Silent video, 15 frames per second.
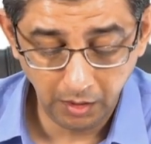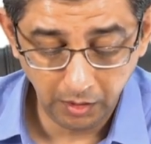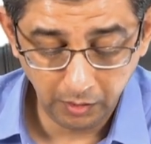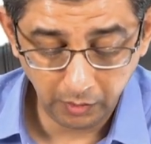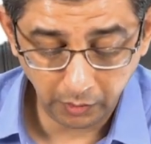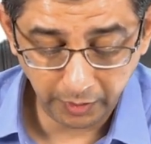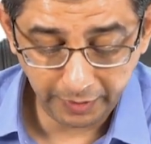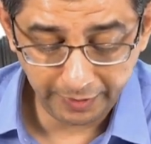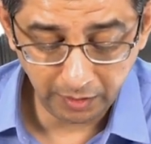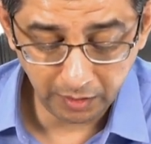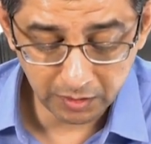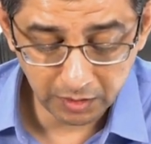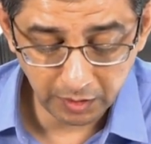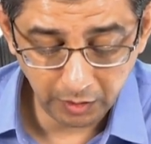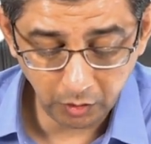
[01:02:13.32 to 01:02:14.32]
Reiter
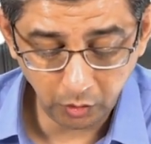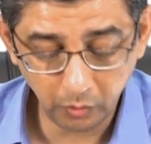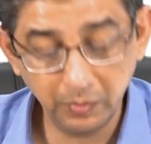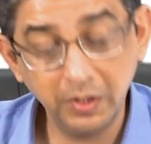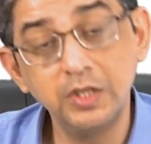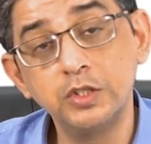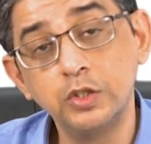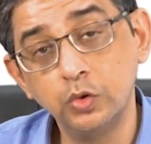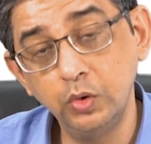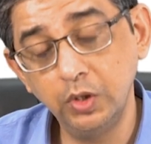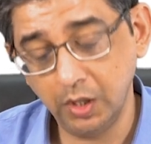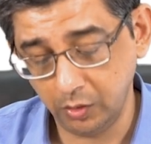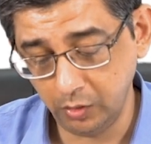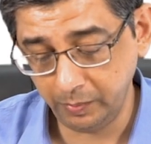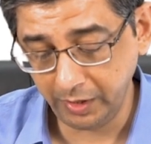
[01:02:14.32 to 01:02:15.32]
syndrome is ruled
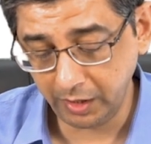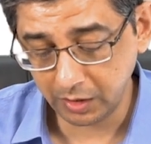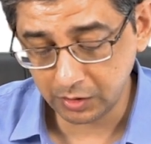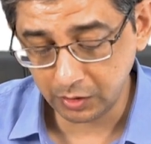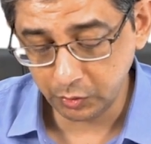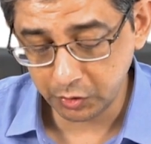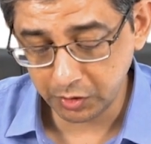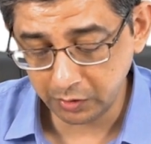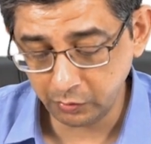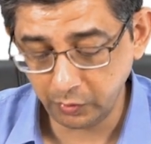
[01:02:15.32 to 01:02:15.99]
out by exclusion.